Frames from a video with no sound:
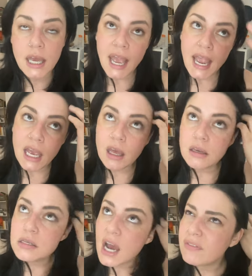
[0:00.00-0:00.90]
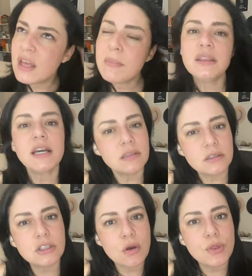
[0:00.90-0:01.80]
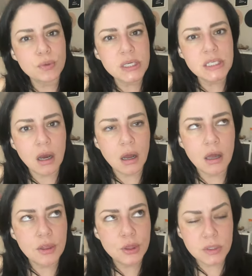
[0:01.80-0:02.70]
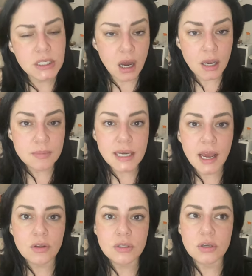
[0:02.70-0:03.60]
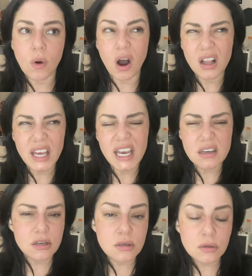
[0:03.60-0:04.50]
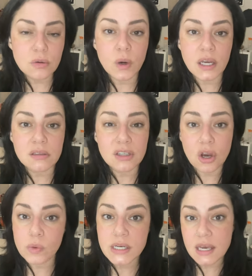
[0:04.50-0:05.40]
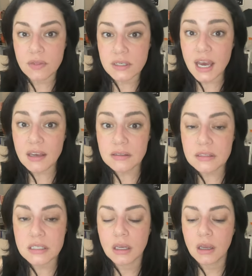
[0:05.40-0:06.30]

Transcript: And I've let my license go 3 to- uh, 3 times now, so all I had to do was go retake the test.